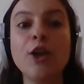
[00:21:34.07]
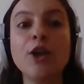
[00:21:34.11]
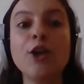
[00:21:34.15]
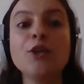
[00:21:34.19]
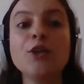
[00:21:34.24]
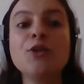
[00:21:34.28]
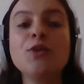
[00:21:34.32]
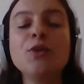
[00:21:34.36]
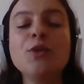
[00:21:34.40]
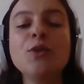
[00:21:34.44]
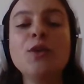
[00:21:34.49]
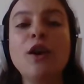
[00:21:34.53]

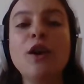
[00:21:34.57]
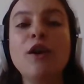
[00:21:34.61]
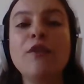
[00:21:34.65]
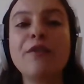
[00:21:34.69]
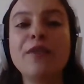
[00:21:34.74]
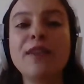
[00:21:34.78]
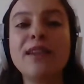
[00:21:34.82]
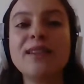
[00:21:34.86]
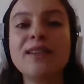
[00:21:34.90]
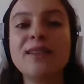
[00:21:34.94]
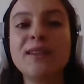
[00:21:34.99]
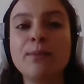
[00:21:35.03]
2 of
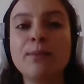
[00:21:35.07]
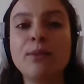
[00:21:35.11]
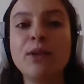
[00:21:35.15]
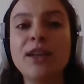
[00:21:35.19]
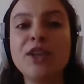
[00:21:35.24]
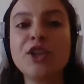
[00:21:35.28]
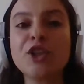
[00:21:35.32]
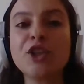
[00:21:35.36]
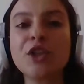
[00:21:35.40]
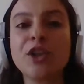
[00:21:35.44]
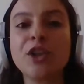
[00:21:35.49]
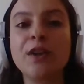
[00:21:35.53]
these
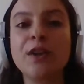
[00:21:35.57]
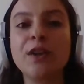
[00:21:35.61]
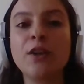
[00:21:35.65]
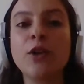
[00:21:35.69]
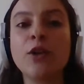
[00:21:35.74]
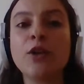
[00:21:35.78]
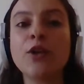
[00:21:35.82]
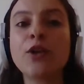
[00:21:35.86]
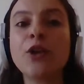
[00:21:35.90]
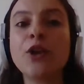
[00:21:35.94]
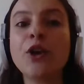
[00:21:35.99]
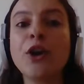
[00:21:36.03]
demolitions
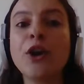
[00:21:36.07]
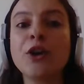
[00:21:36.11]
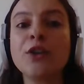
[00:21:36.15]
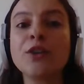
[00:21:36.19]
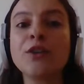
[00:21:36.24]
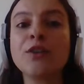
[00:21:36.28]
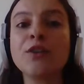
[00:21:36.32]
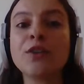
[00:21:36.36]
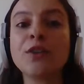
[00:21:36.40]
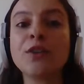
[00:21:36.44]
occurred